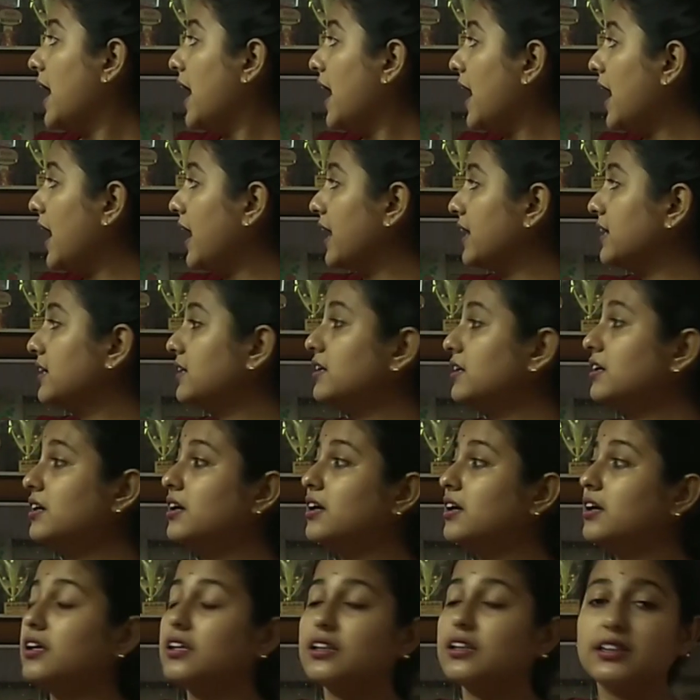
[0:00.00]
and
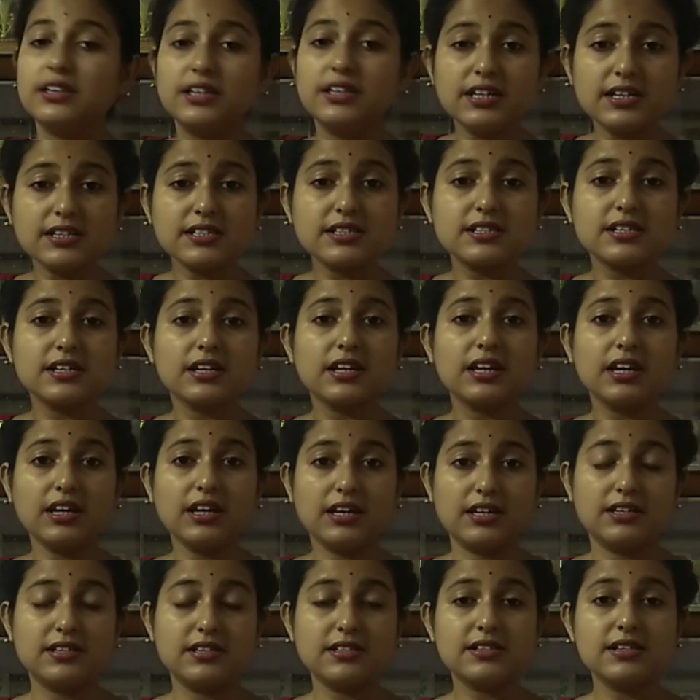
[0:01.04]
this
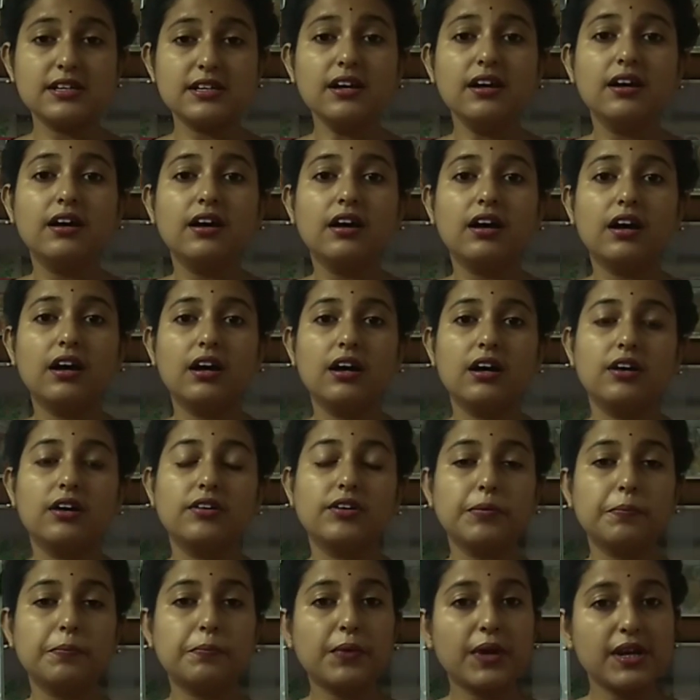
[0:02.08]
is
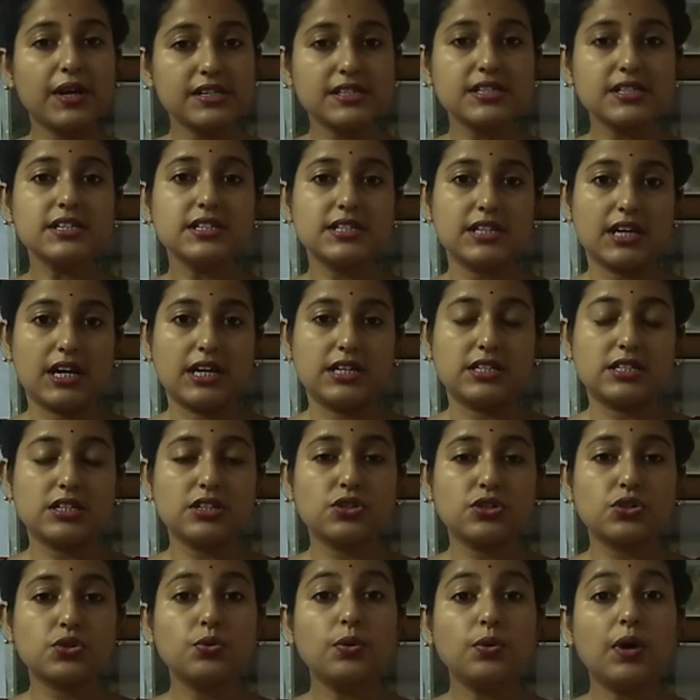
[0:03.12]
represented
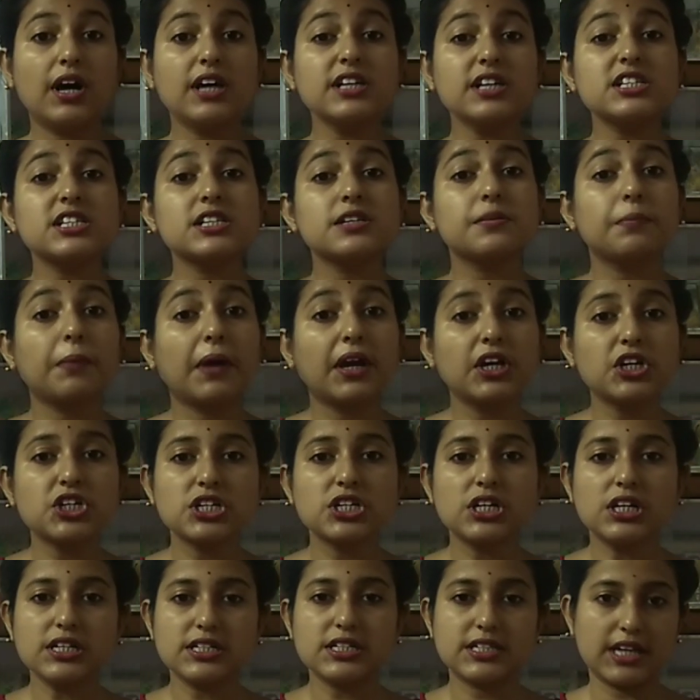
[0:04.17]
through a
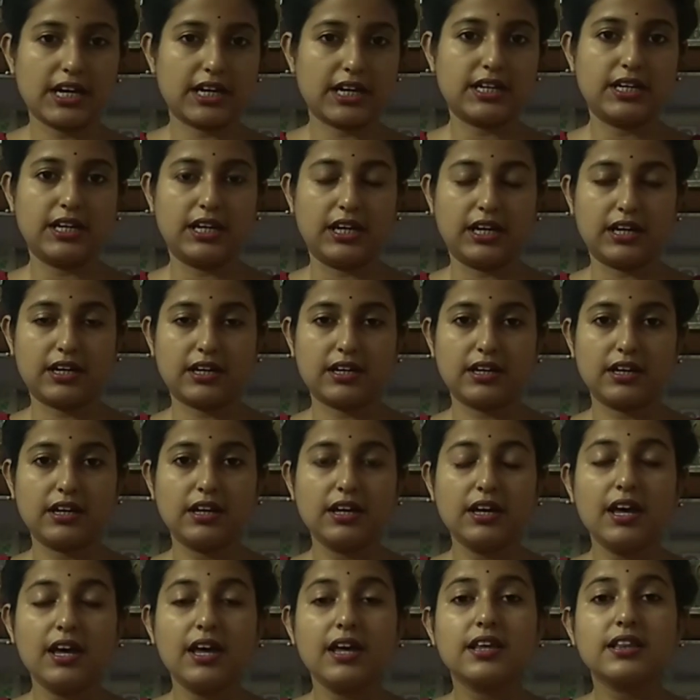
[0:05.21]
special technique.
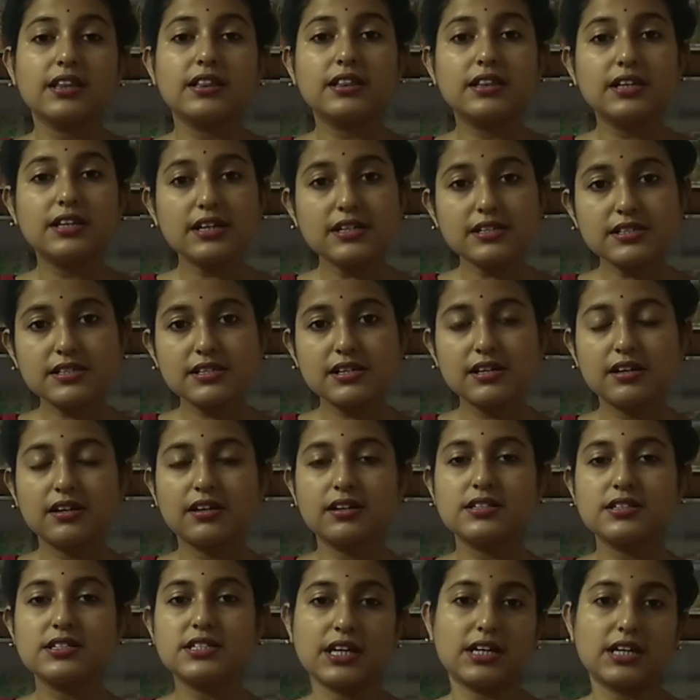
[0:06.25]
This
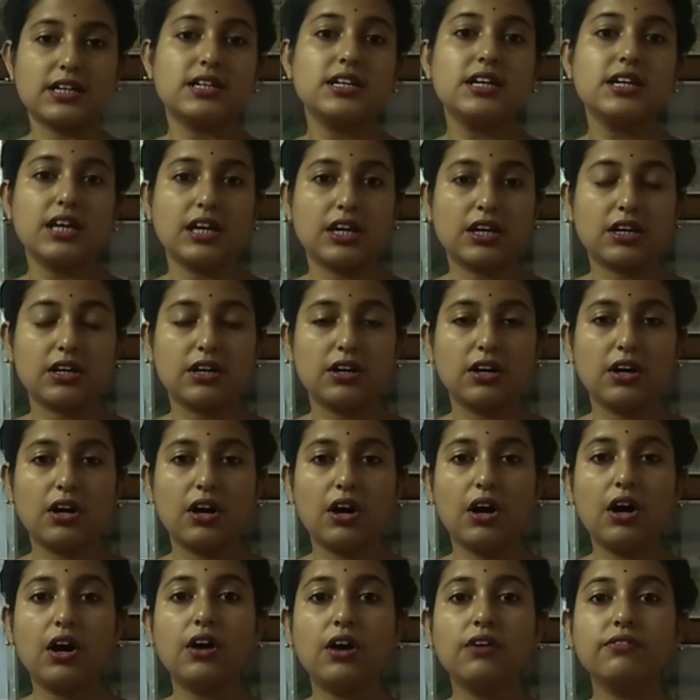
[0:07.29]
technique
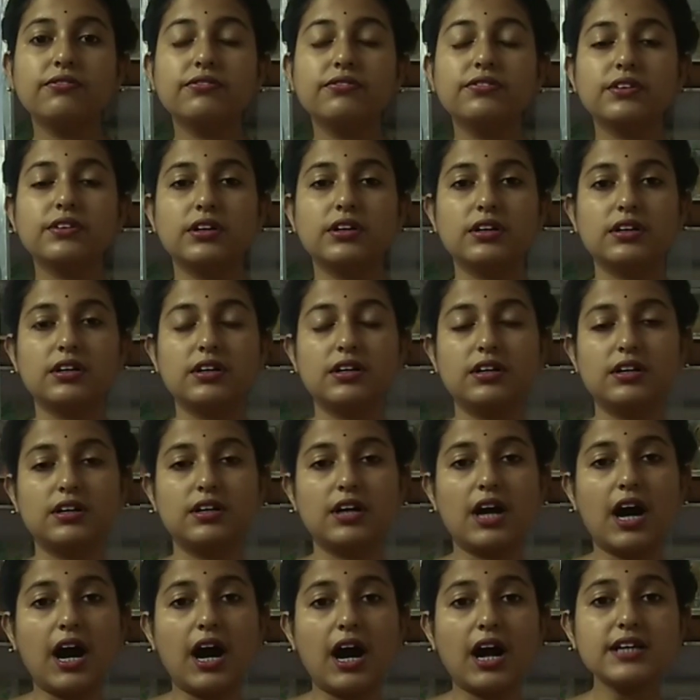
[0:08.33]
of
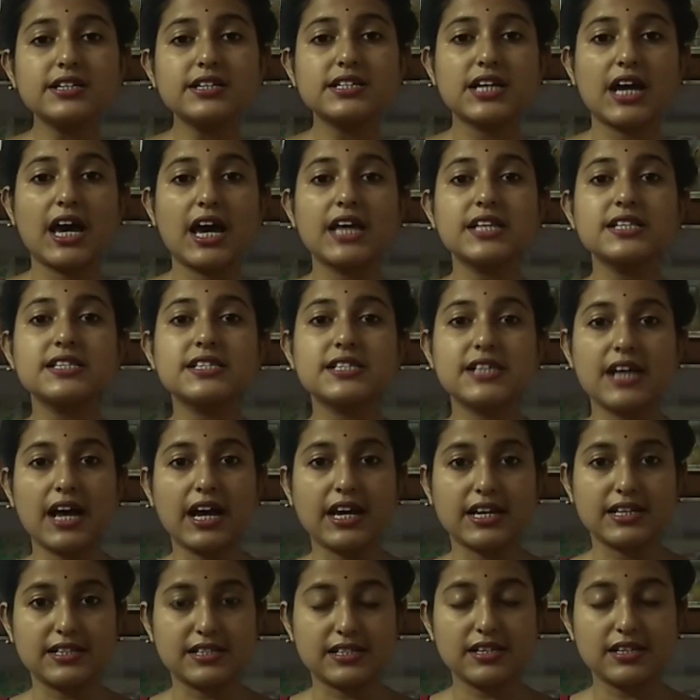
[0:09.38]
art and
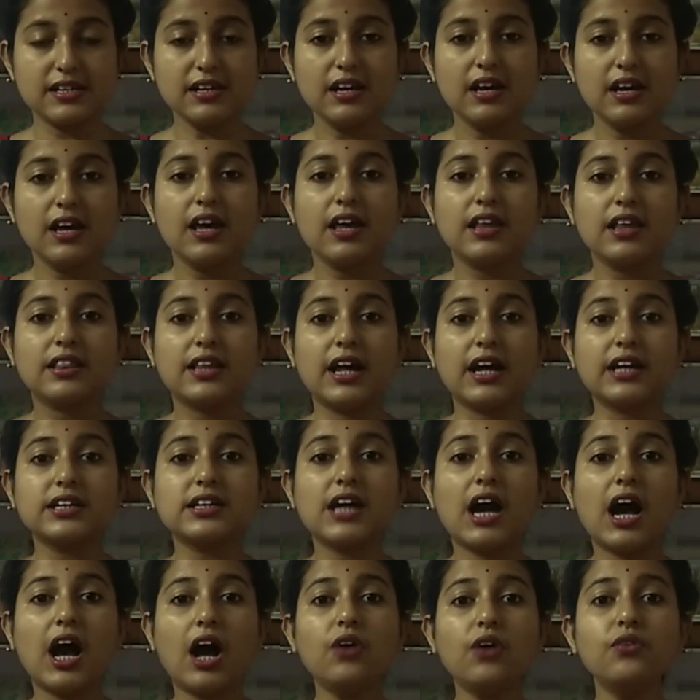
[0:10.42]
science, that
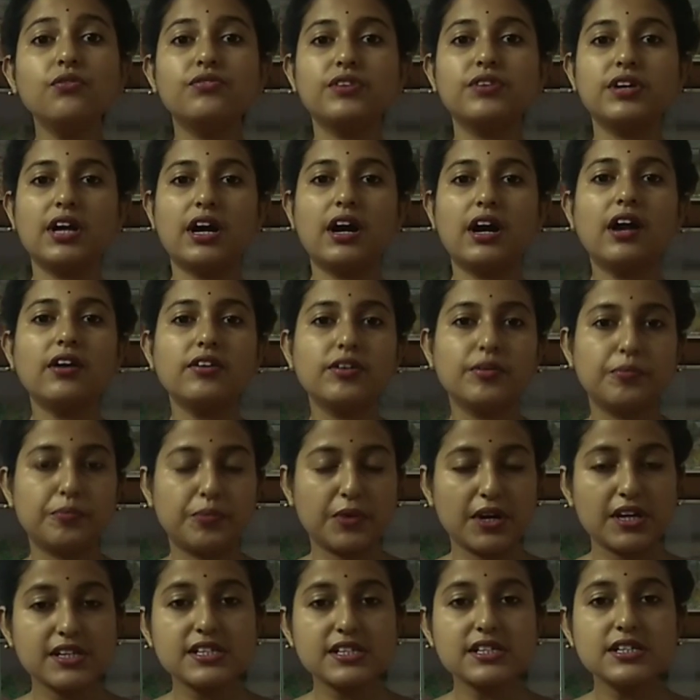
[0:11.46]
how we are
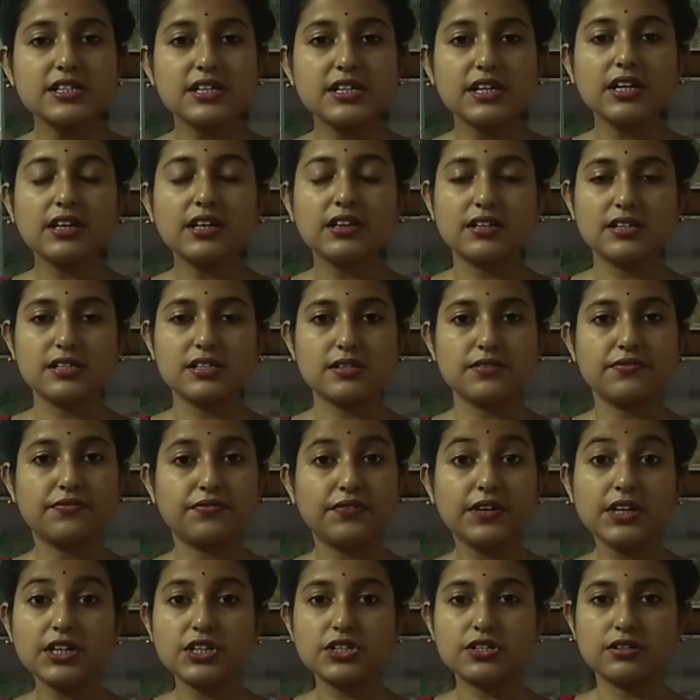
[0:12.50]
representing these
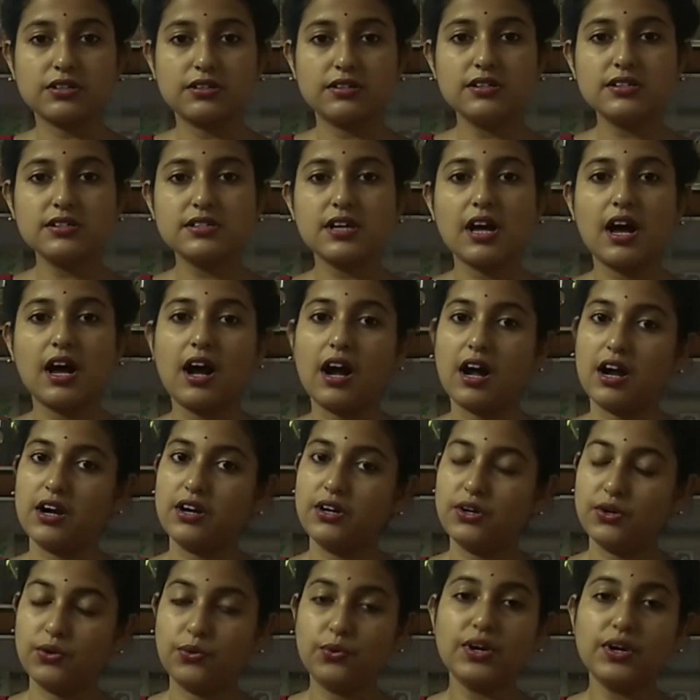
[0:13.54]
features, are
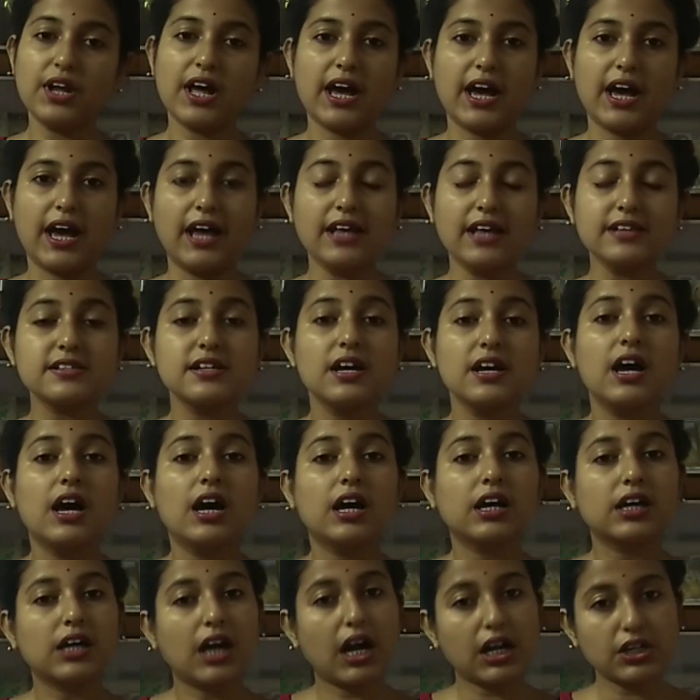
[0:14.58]
known as
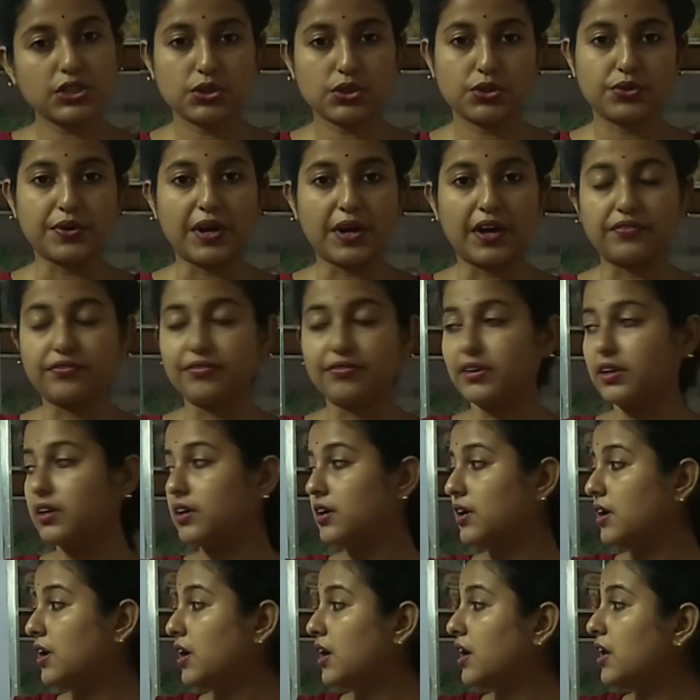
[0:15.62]
cartography.
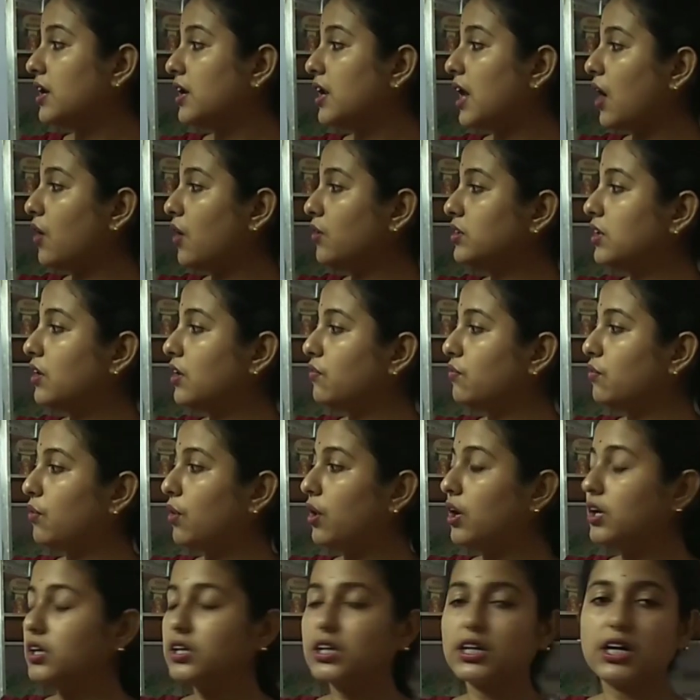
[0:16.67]
Now the
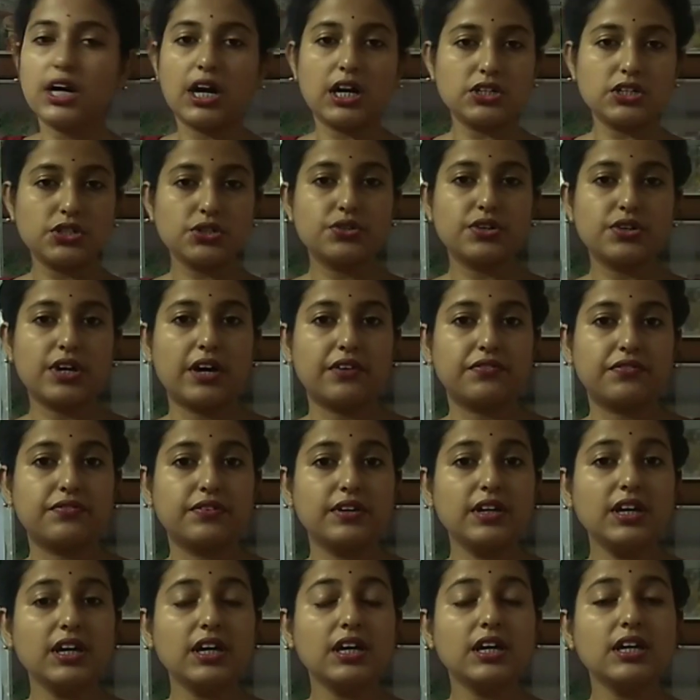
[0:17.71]
word
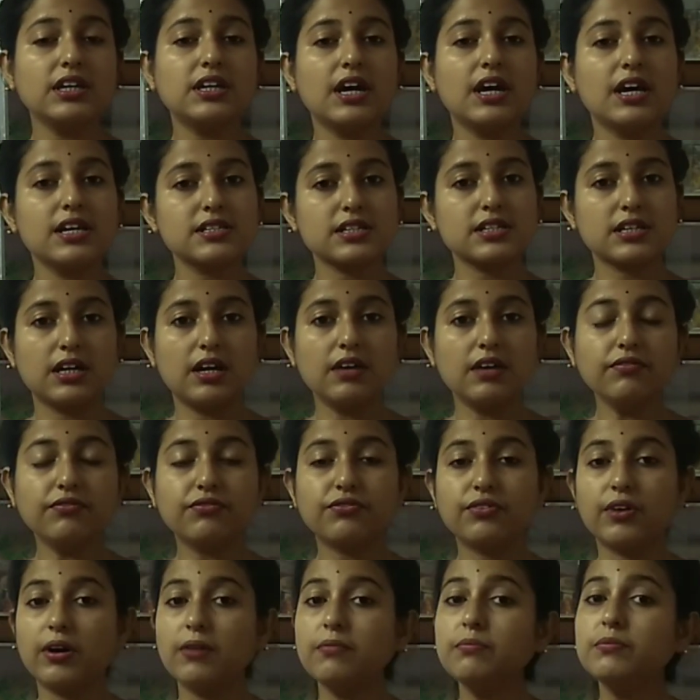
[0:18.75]
cartography, it has come
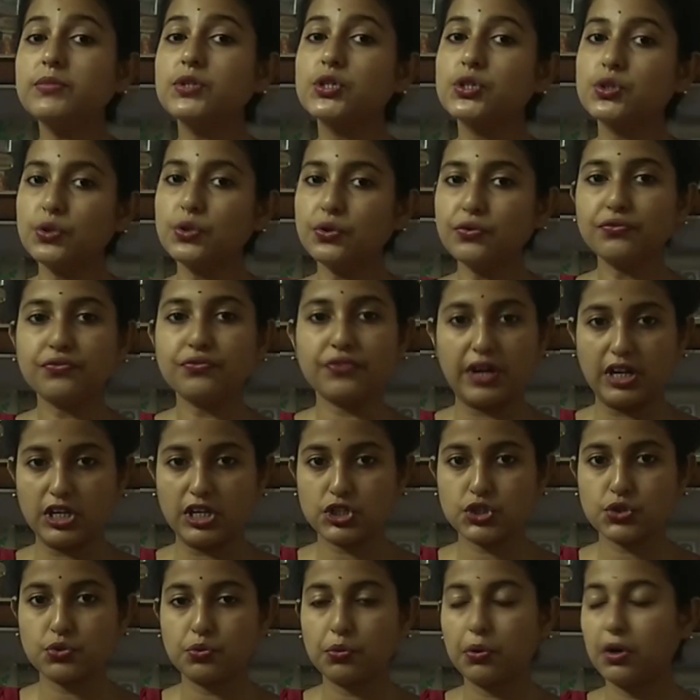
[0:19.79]
from two
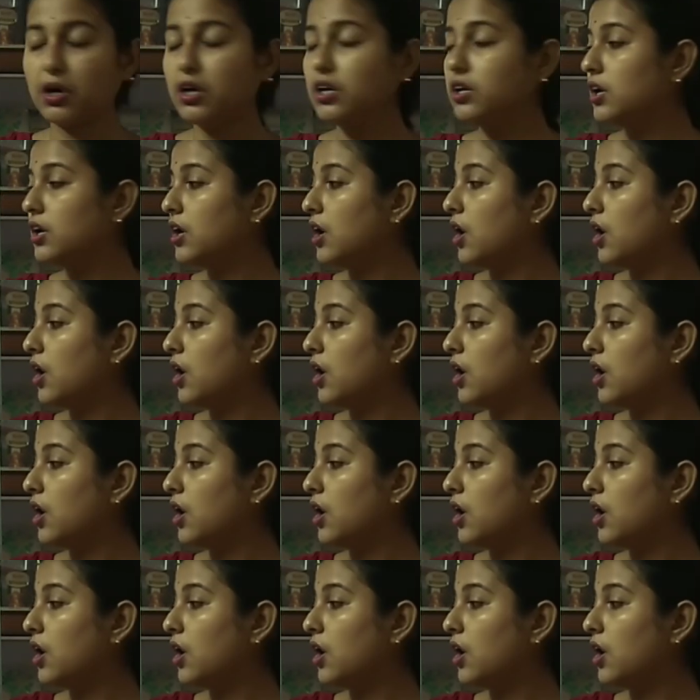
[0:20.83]
French words,